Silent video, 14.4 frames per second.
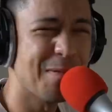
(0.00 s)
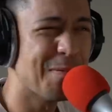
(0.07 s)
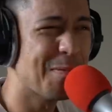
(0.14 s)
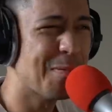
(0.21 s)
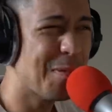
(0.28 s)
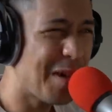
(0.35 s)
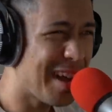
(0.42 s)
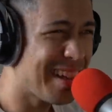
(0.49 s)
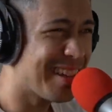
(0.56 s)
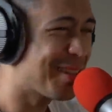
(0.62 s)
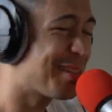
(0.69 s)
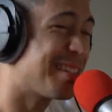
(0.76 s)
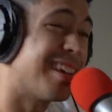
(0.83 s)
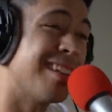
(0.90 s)
What?
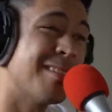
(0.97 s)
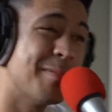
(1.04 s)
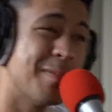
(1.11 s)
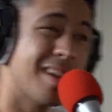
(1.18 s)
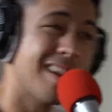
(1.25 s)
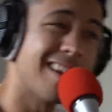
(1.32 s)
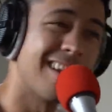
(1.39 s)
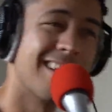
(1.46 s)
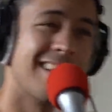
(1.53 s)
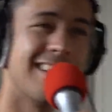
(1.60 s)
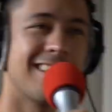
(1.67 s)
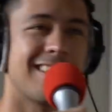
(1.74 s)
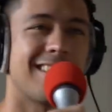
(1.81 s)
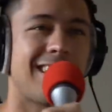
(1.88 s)
You're telling me
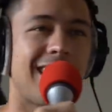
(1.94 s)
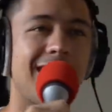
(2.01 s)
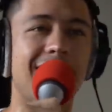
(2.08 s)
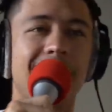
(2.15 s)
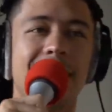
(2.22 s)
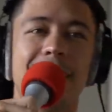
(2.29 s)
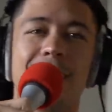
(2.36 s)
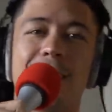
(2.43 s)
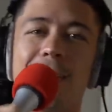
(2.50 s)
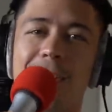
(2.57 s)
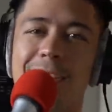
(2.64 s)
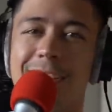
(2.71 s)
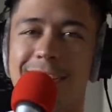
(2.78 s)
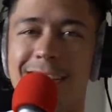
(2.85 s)
that
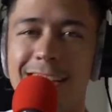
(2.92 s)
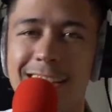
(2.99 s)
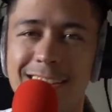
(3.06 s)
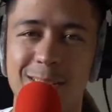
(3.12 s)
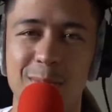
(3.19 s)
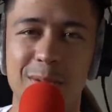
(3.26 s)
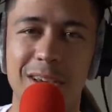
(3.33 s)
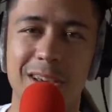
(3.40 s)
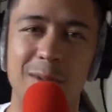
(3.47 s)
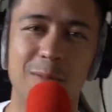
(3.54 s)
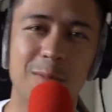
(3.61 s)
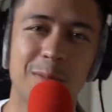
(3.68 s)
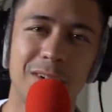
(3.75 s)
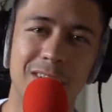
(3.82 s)
all it takes to pick up
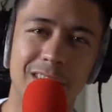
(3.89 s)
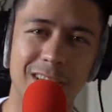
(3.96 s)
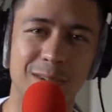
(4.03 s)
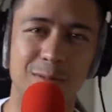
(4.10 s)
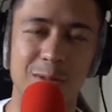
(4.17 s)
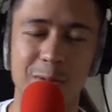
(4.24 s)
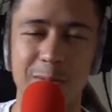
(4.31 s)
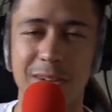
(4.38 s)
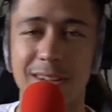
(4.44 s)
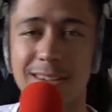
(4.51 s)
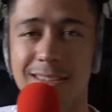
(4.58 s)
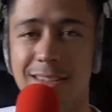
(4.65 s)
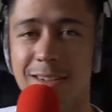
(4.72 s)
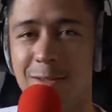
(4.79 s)
a middle aged woman
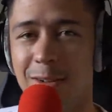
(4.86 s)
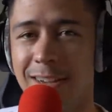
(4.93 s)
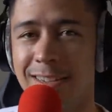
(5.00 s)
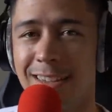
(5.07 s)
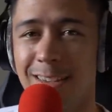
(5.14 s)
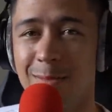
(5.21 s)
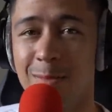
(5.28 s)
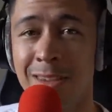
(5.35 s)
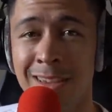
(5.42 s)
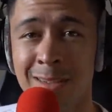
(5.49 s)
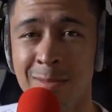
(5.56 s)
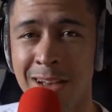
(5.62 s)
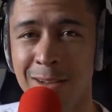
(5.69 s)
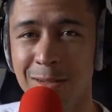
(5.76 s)
is to dress like
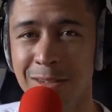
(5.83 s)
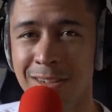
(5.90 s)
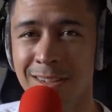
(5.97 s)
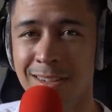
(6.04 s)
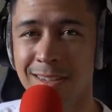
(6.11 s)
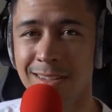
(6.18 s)
Mickey Mouse?